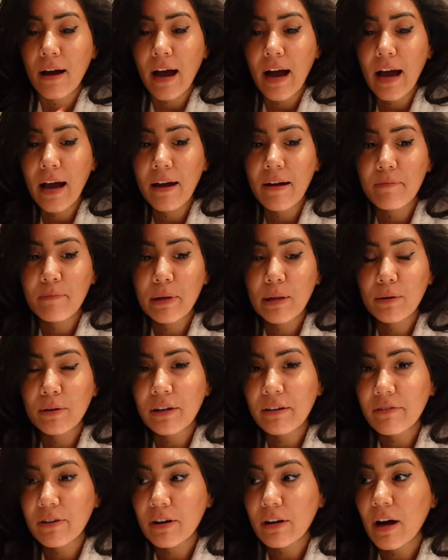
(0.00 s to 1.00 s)
I have been
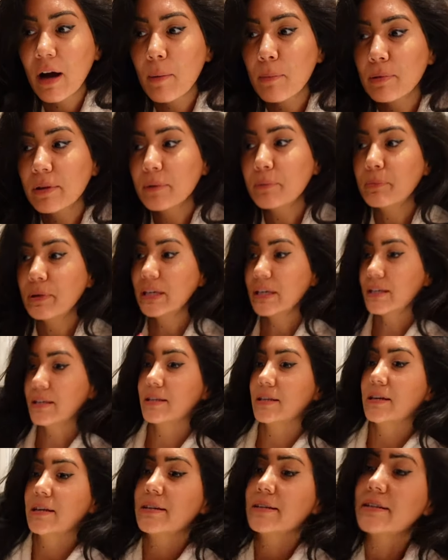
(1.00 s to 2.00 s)
looking for a couple of
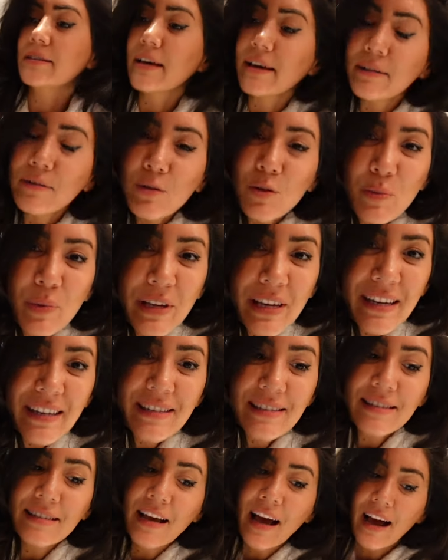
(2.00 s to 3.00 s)
pieces and to be
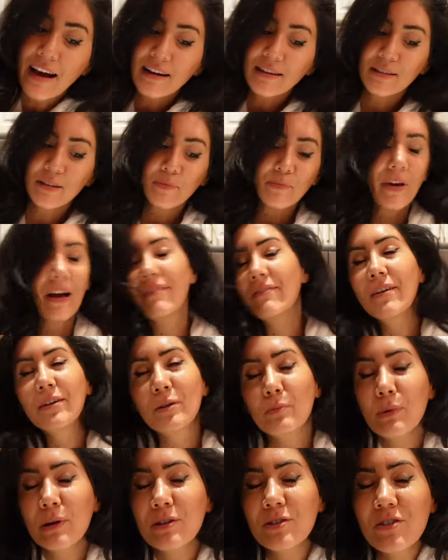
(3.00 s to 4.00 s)
exact, I found a
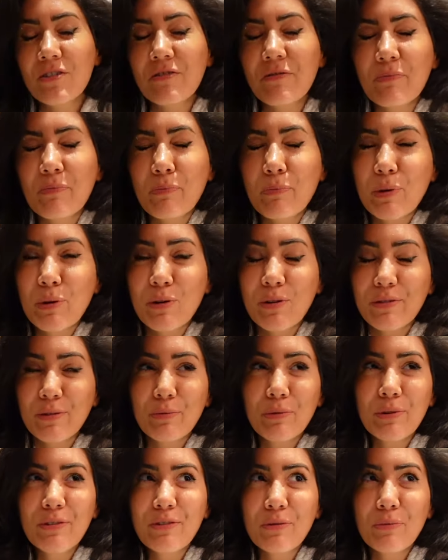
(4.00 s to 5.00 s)
bunch of beautiful,
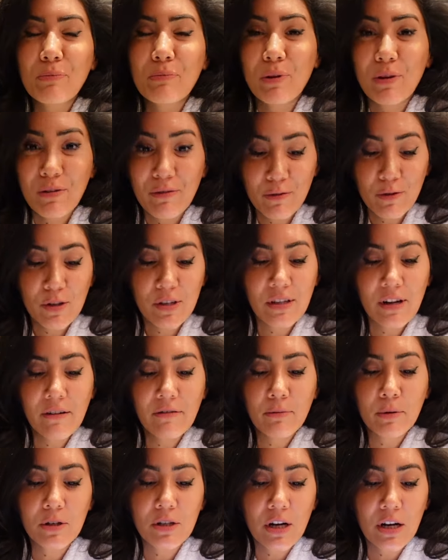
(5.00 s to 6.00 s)
beautiful, beautiful stuff,
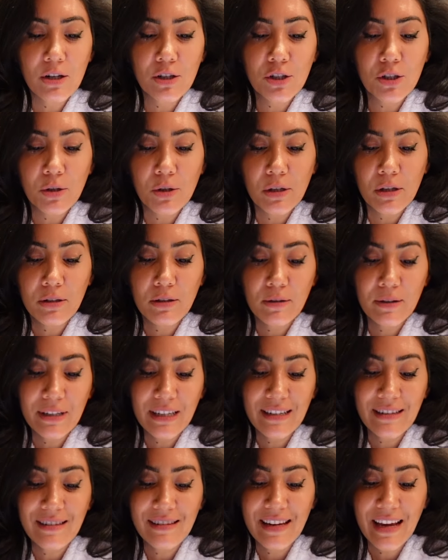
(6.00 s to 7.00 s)
which I'll show you during the
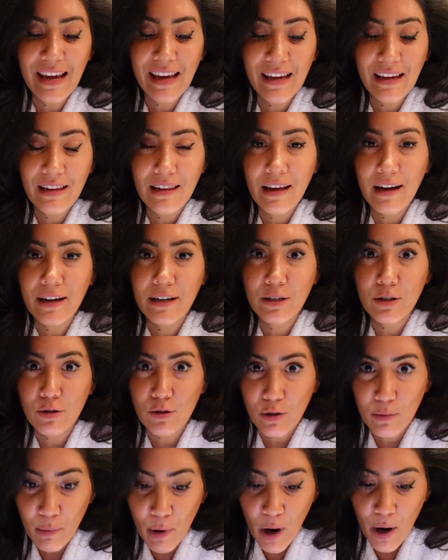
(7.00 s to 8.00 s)
daylight
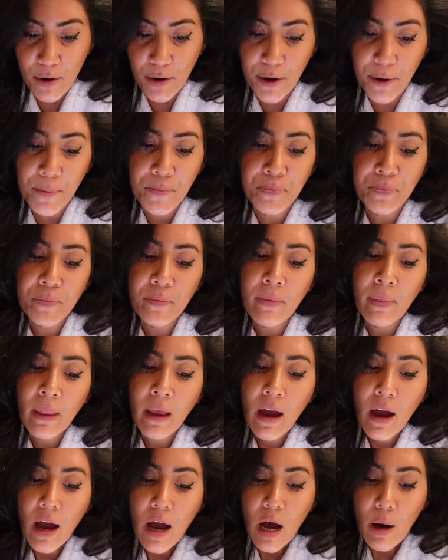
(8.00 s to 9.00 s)
tomorrow.
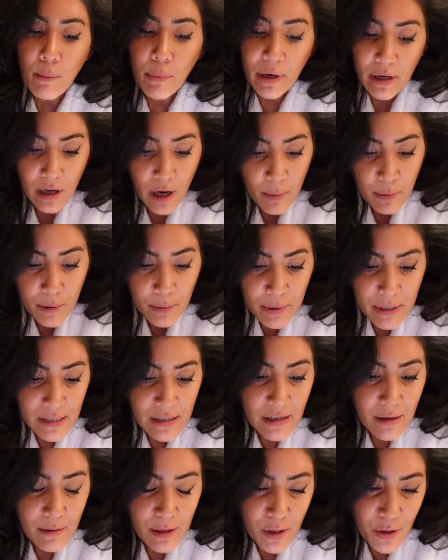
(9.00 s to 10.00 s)
But a couple of pieces
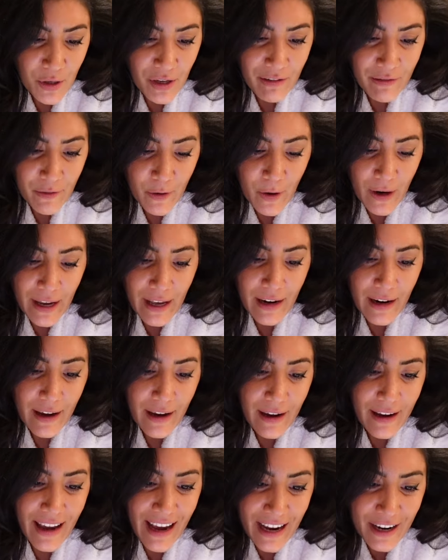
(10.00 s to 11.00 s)
I was looking for and
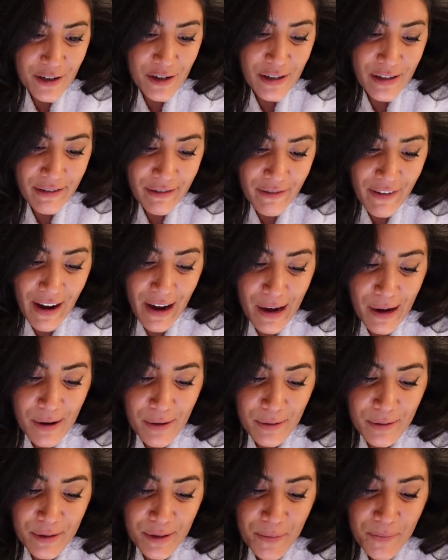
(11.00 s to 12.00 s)
I actually
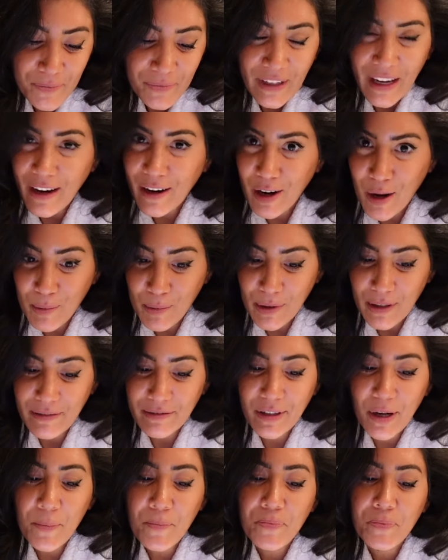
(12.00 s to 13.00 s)
found a couple of
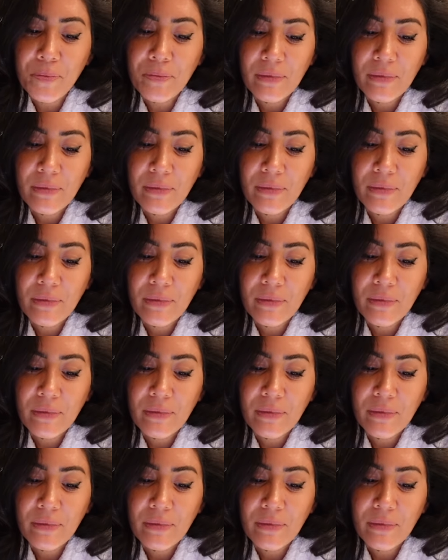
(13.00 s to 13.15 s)
them.